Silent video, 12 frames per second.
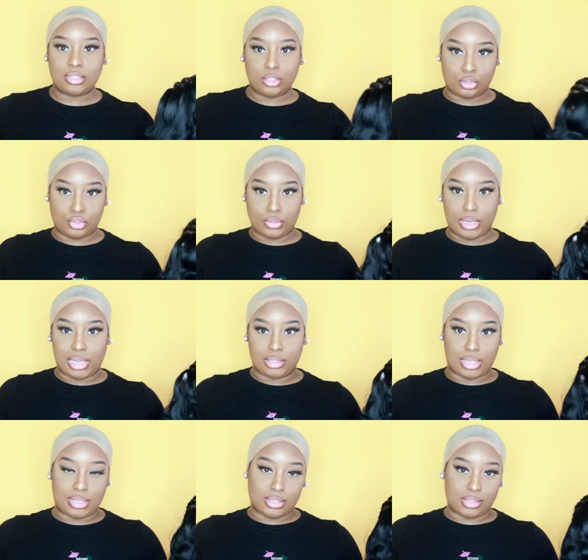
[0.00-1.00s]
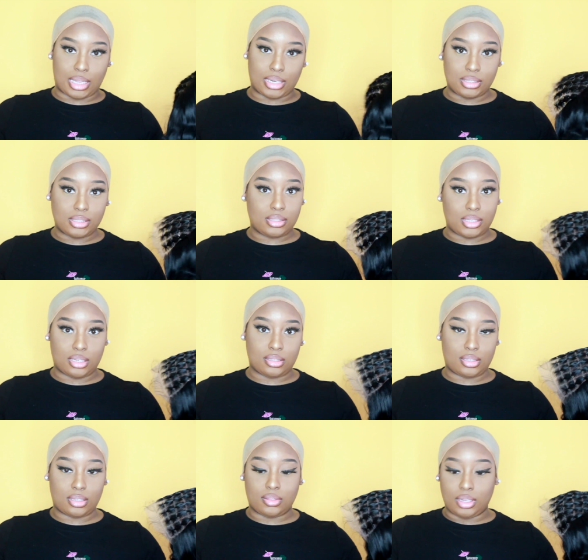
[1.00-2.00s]
I told you guys I decided to
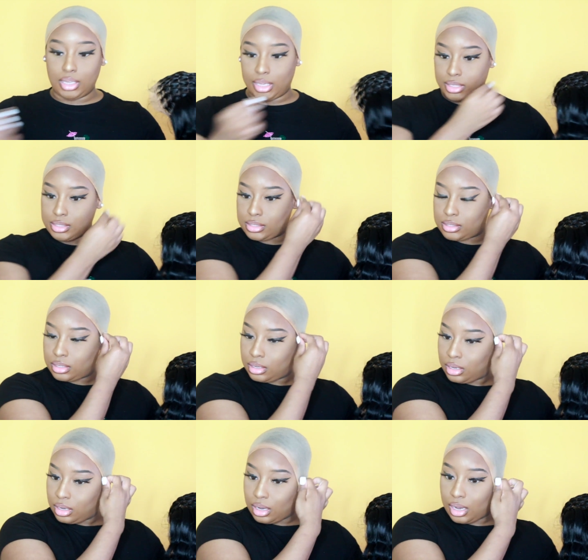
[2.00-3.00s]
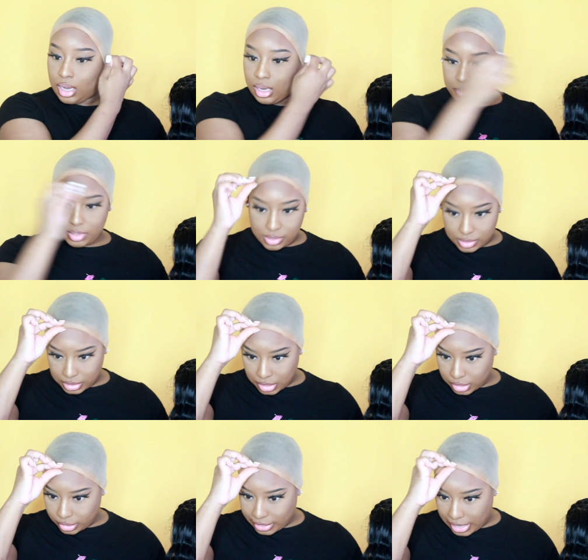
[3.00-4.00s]
tint the lace. Um, this is the
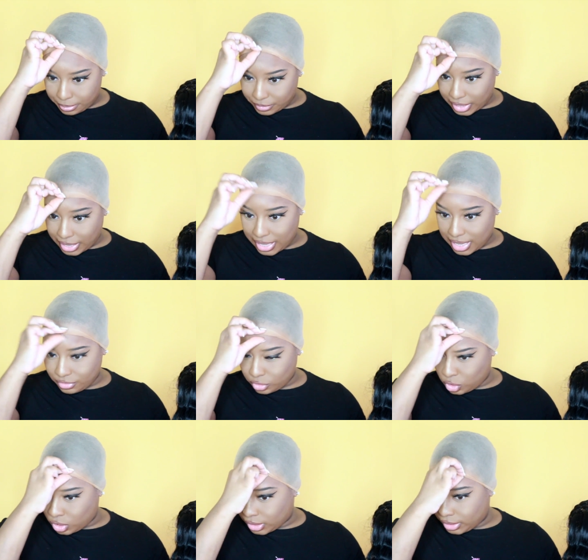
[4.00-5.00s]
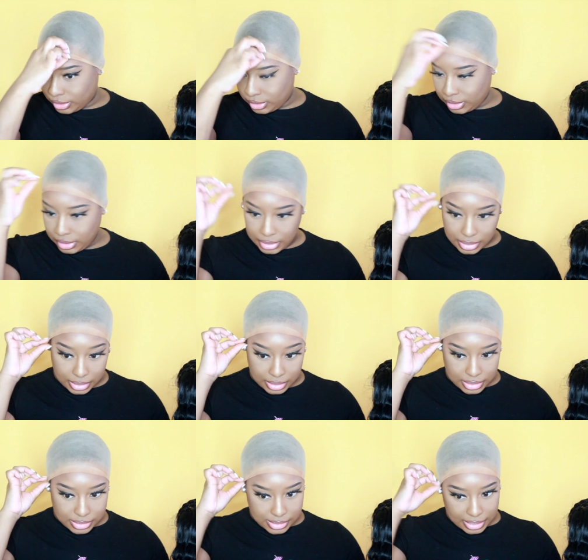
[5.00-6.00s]
color cap that I have on,
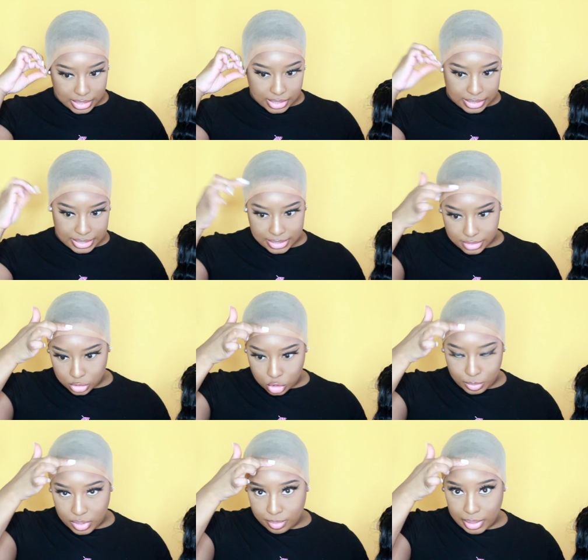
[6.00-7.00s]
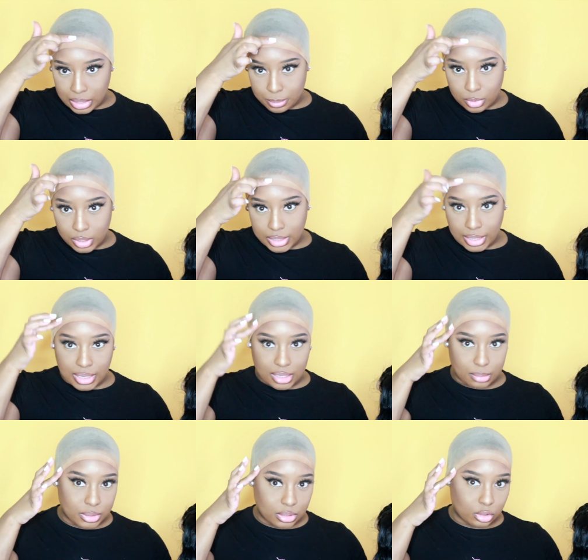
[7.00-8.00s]
and it's like a, it has a little bit of makeup on it. I kind
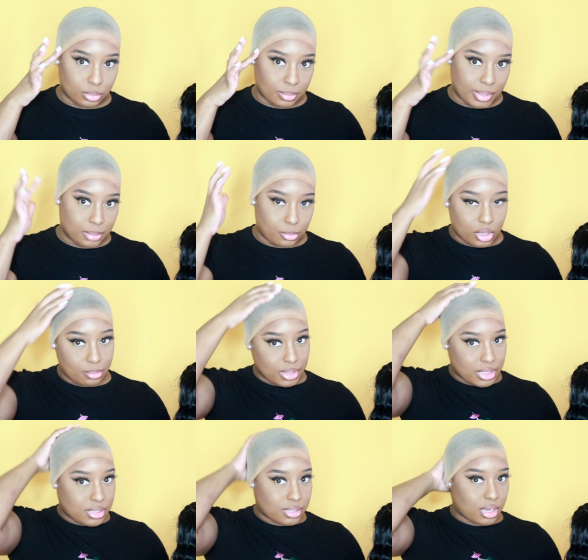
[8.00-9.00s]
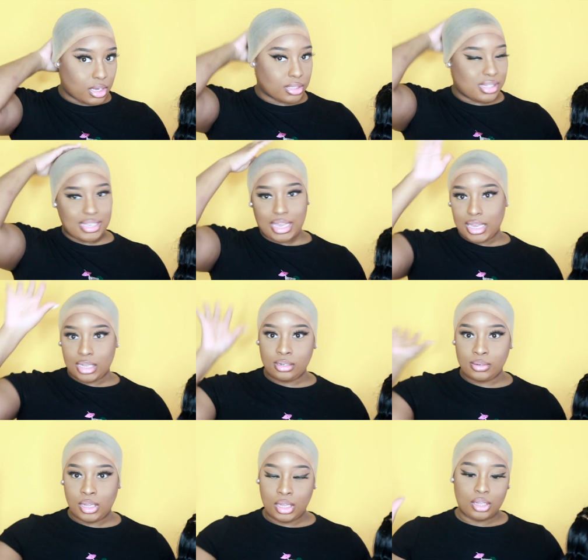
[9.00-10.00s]
of put a little bit of makeup on it, but it's a
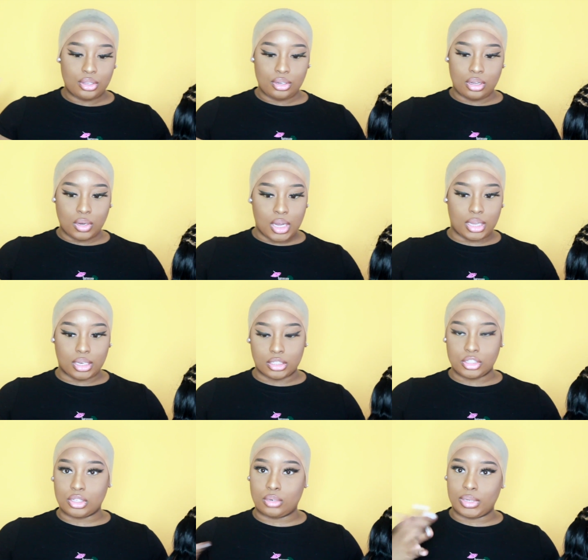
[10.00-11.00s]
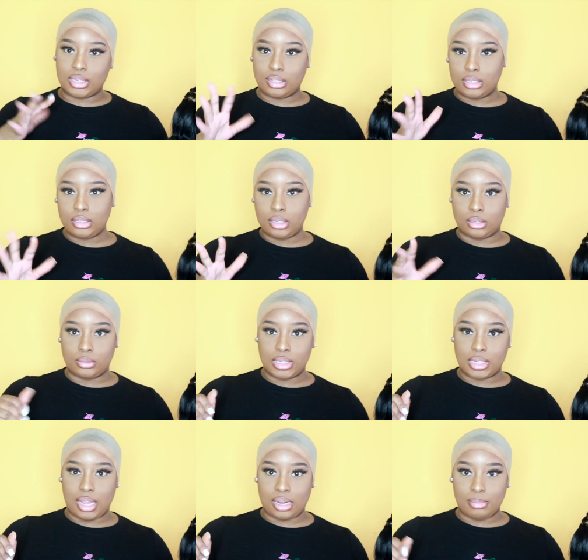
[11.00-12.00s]
tan, you know, color, so it, you know,
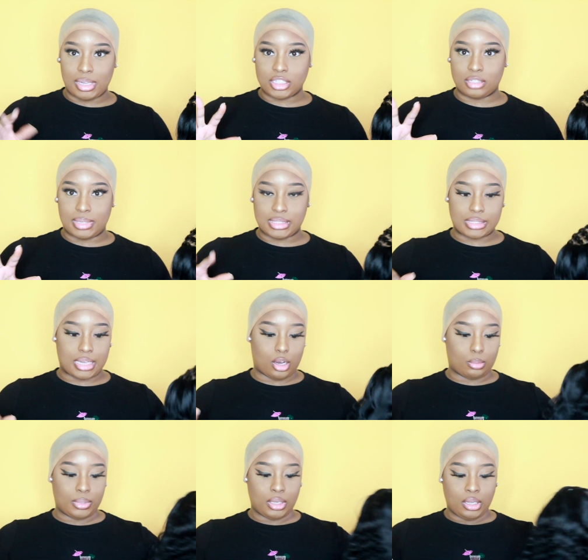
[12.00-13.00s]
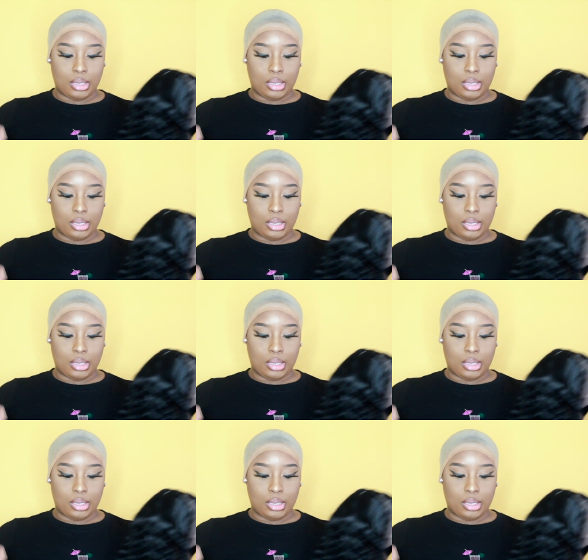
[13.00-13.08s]
it kind of matches my scalp.